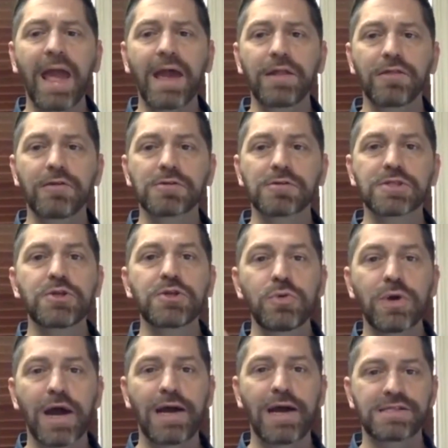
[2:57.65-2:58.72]
And there's
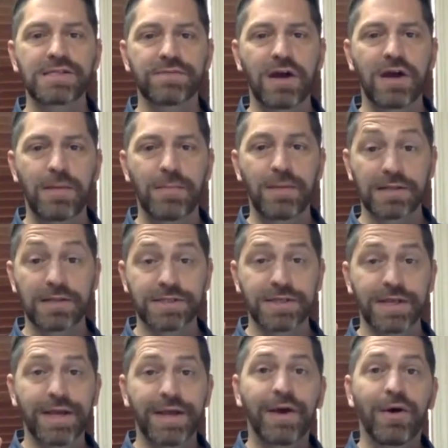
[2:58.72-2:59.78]
two kinds of
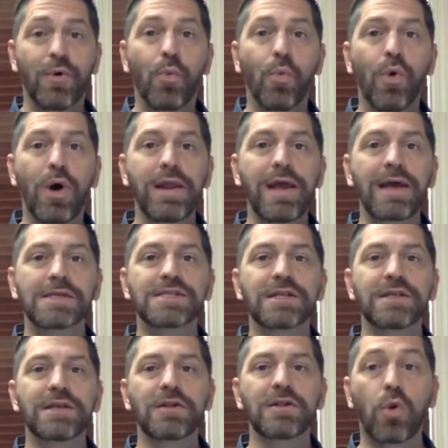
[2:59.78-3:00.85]
comments. One
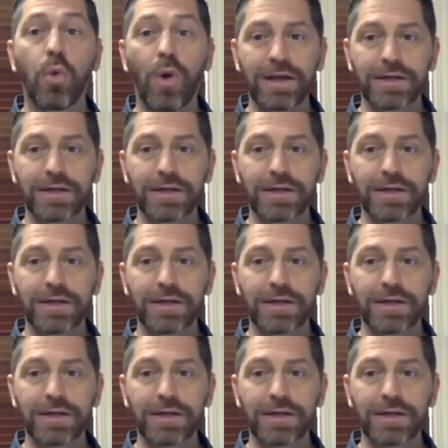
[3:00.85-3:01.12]
has a little